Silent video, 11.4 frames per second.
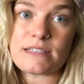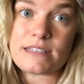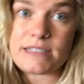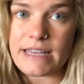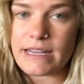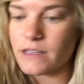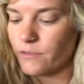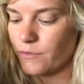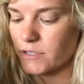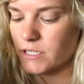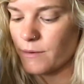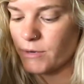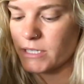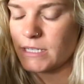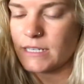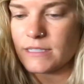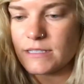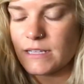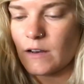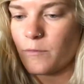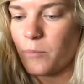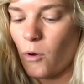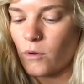sticks for some reason instead
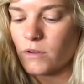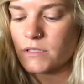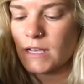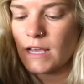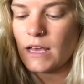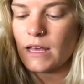of poles,